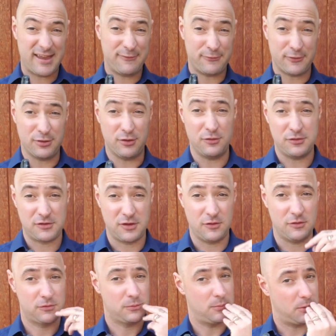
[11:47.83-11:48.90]
for those
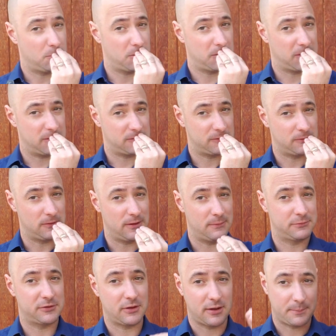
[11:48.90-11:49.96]
notes. Remember to get your
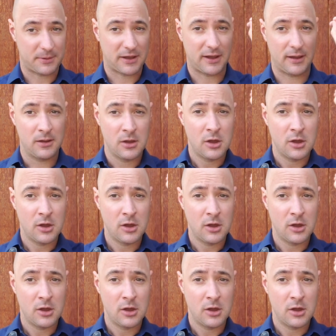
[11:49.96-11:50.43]
lips up high.